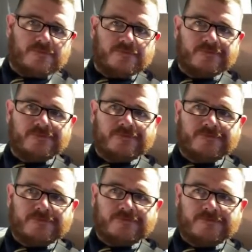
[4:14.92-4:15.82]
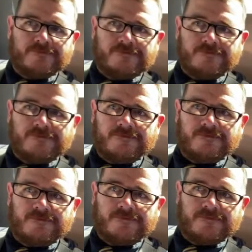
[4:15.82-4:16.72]

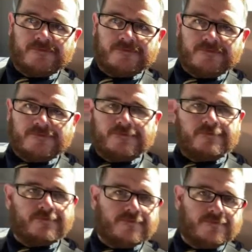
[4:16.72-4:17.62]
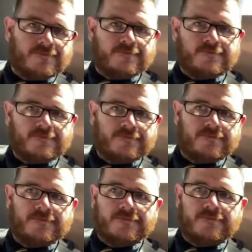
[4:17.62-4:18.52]

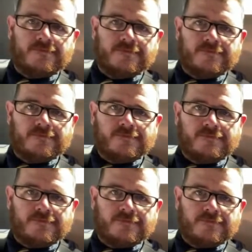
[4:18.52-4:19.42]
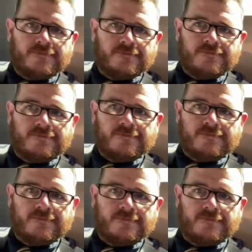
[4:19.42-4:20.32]

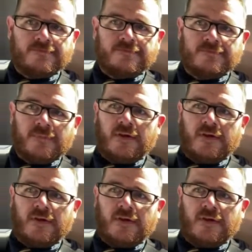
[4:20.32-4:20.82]
This person isn't speaking.